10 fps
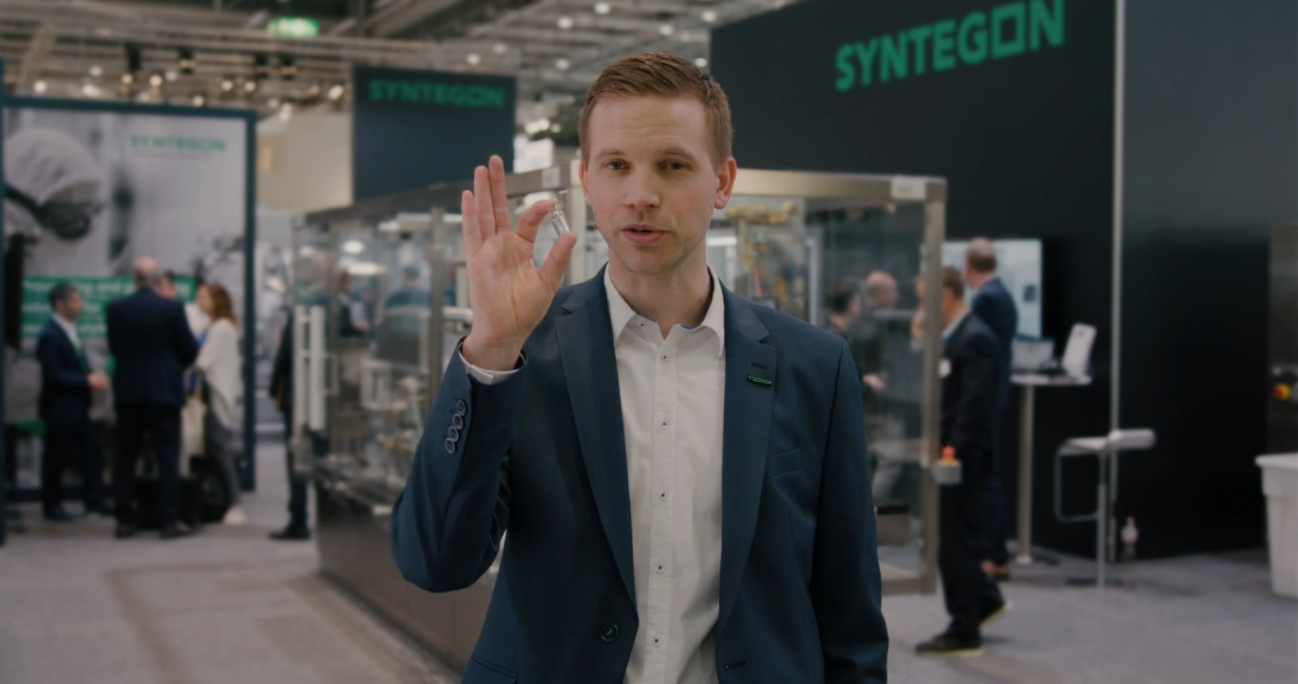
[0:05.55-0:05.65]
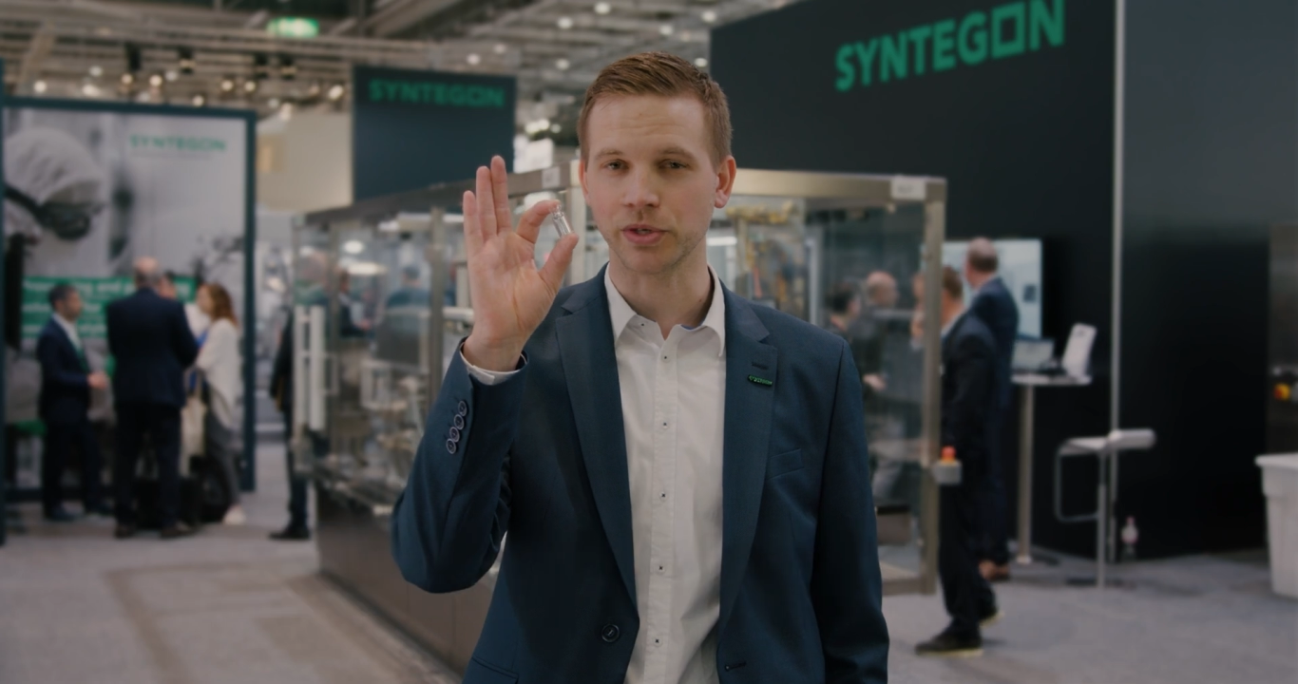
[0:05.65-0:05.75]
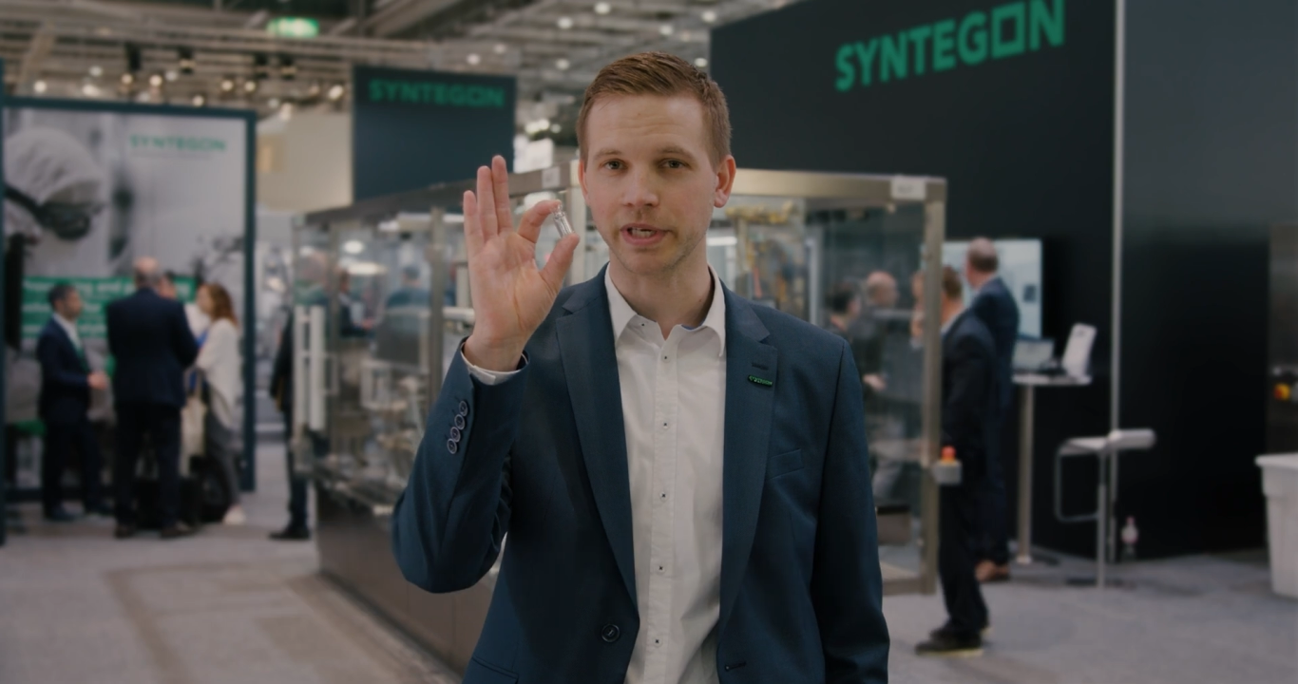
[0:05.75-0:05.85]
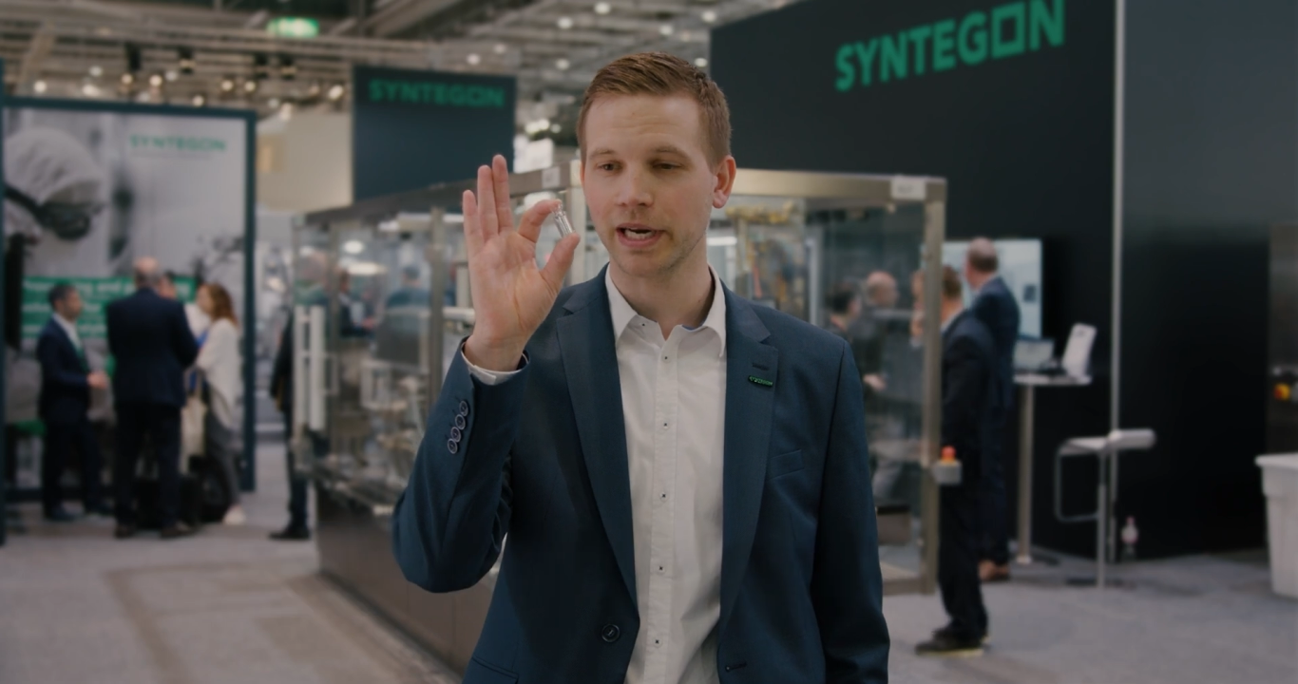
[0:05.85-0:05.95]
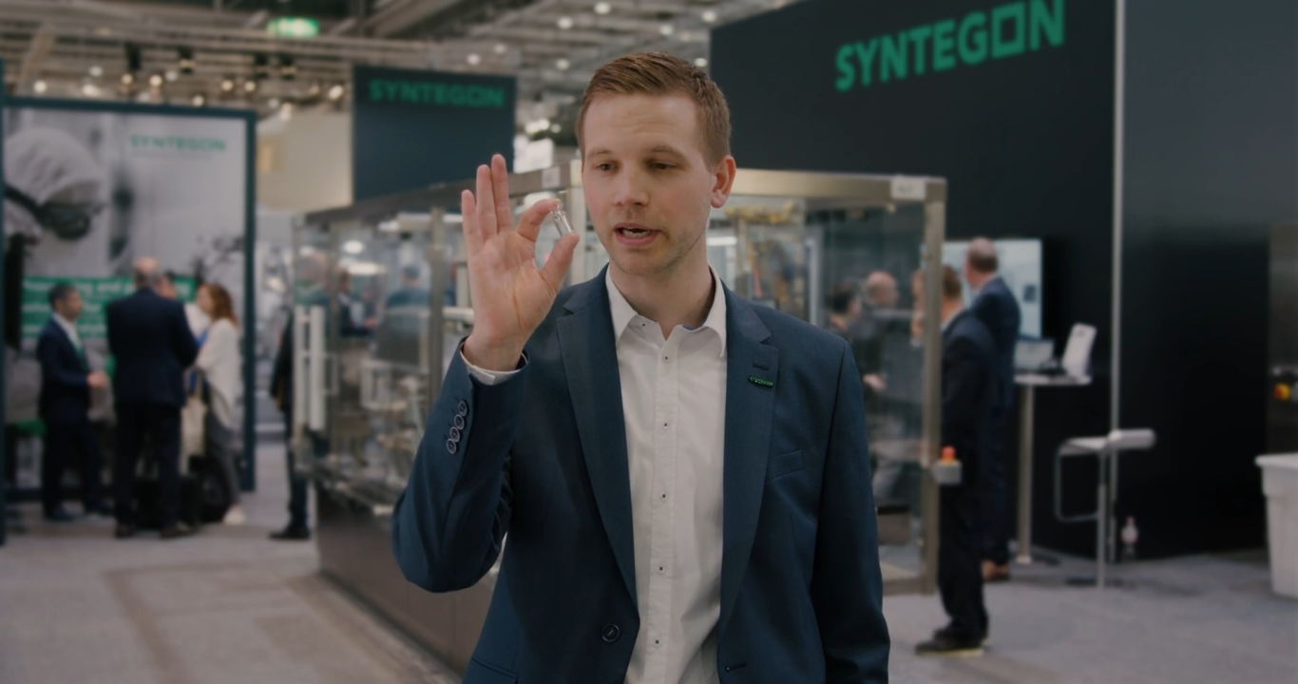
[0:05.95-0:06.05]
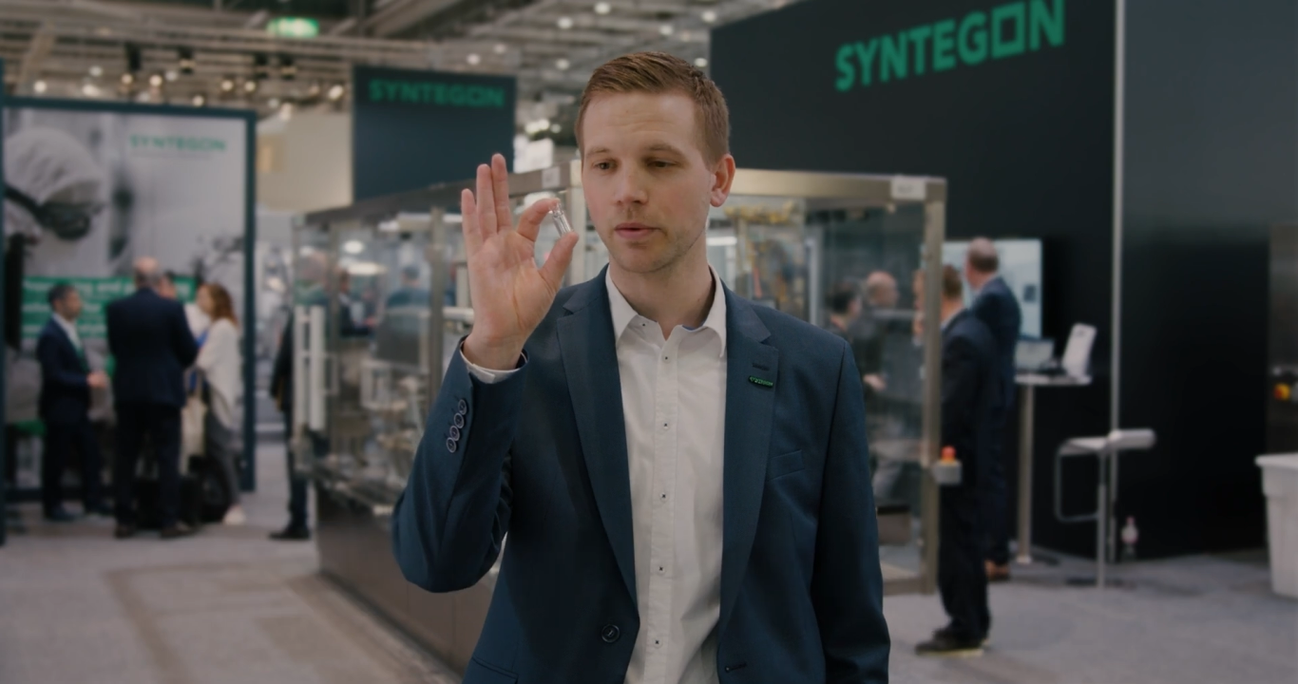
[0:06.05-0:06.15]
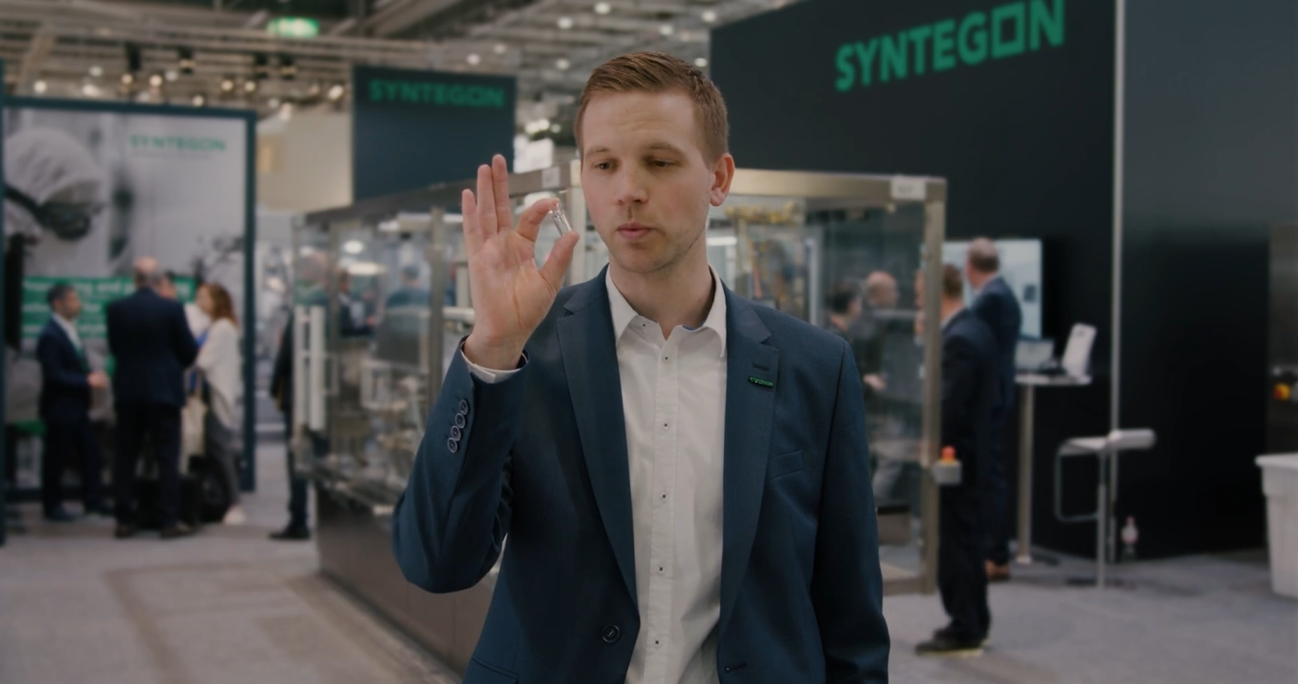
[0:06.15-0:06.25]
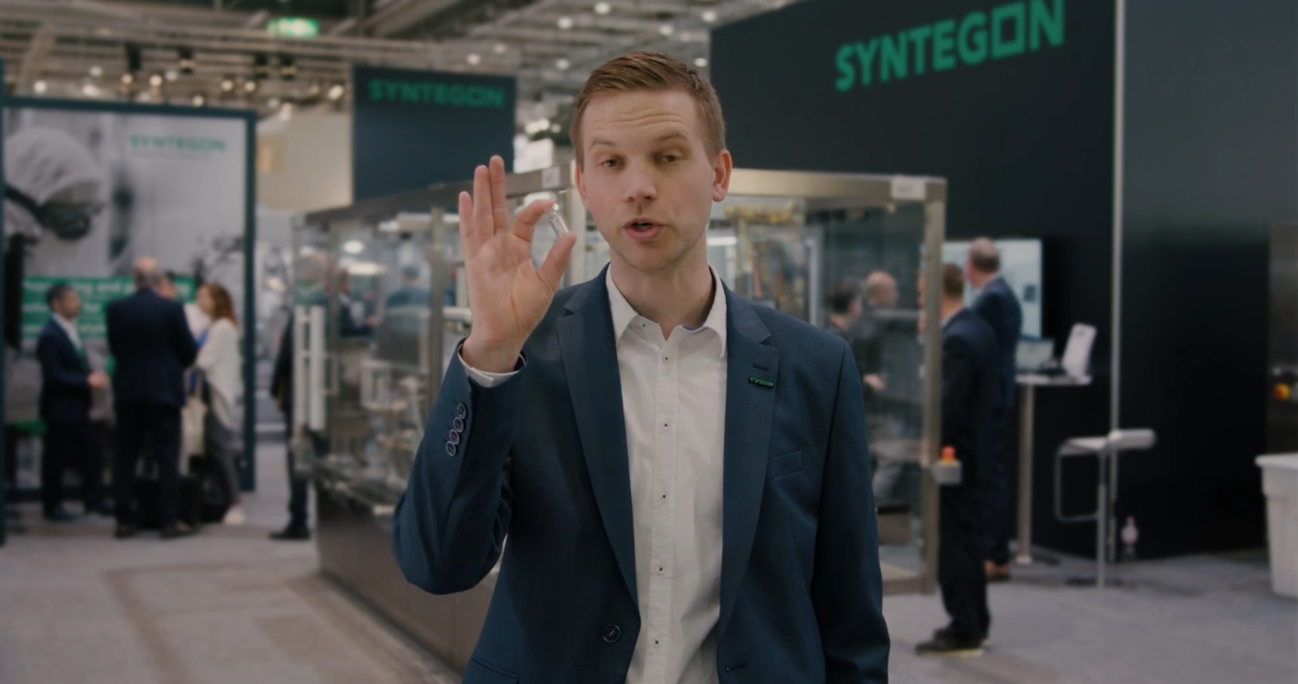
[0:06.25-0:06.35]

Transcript: container,